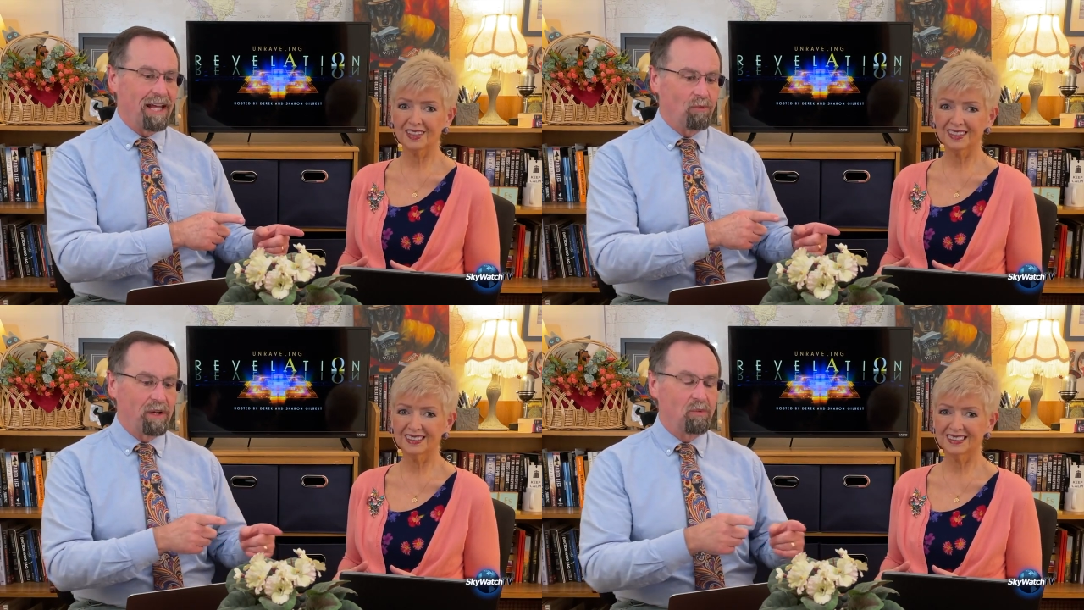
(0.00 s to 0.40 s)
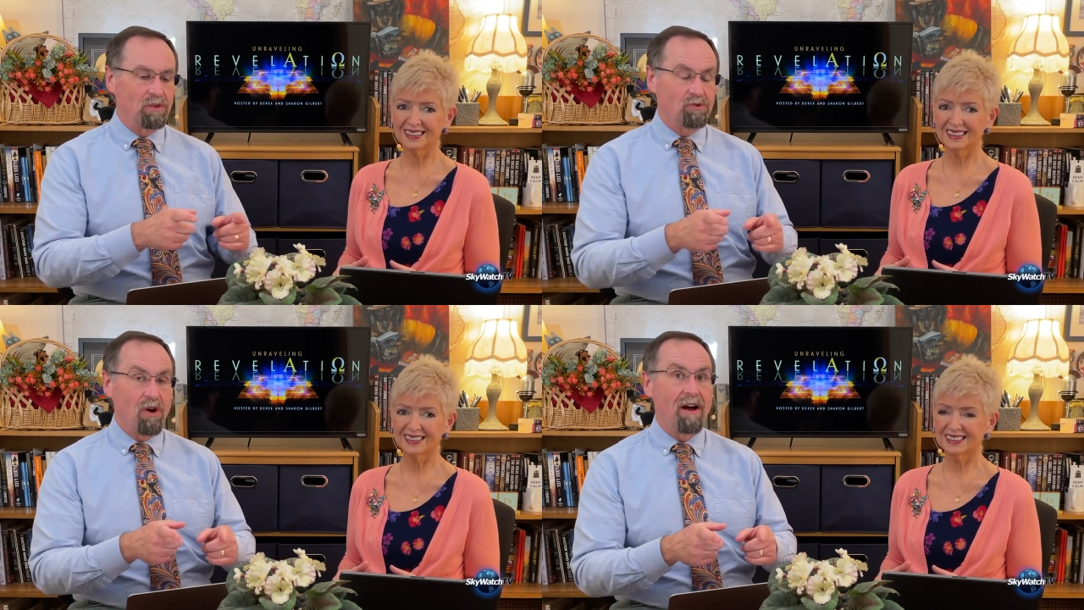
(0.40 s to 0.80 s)
Speaker 1: And we
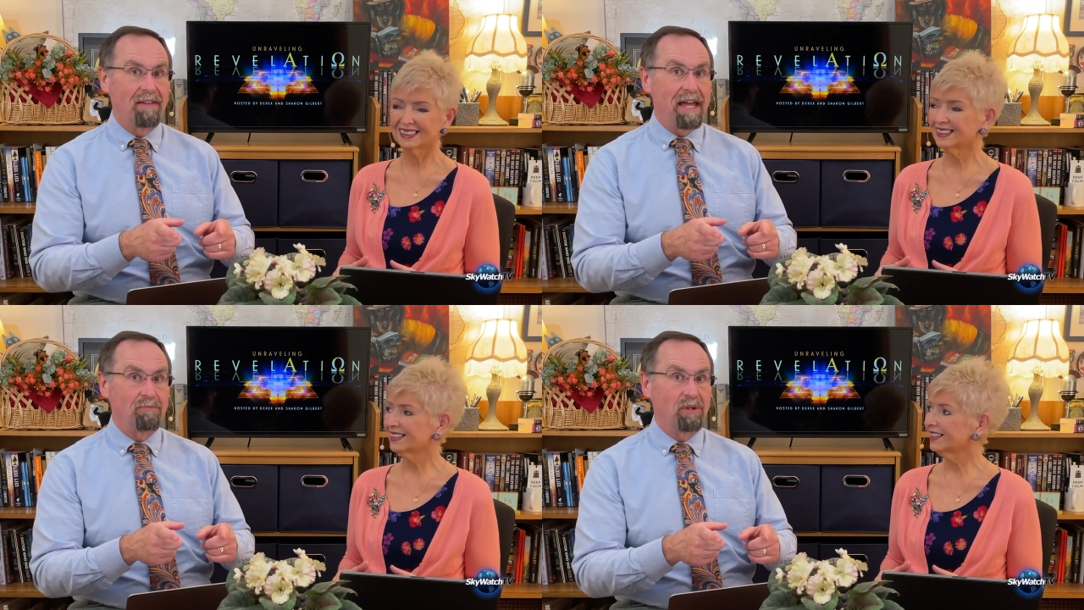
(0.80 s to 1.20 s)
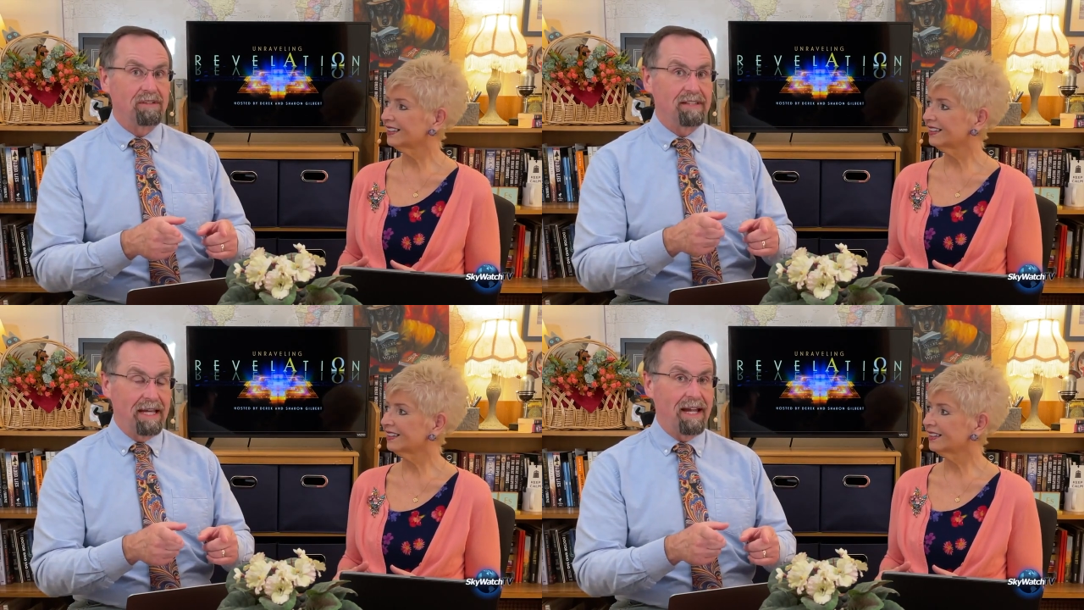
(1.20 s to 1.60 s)
will draw on that
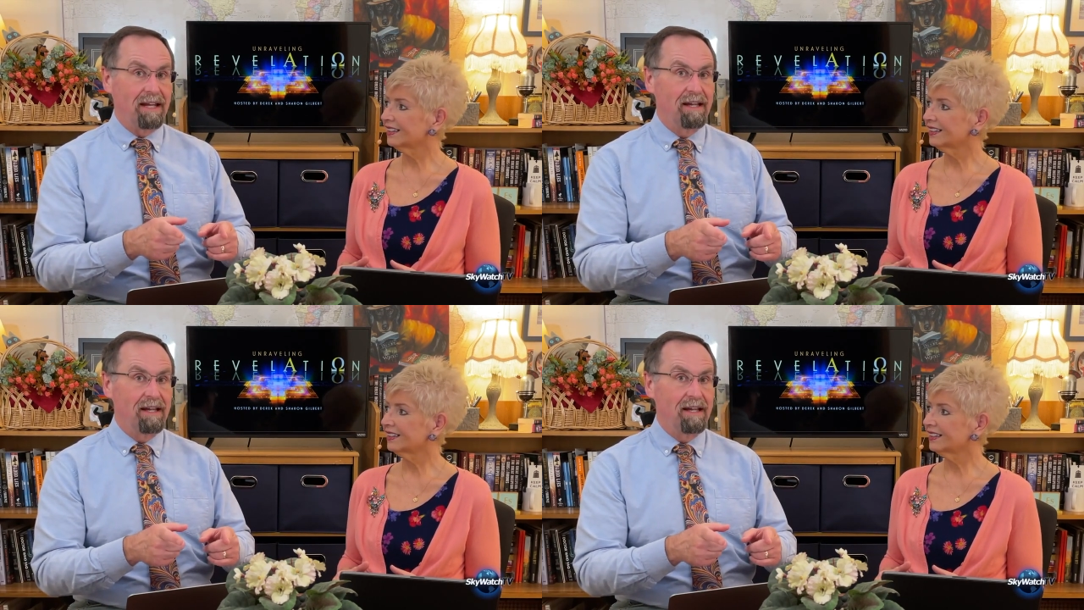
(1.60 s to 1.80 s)
book today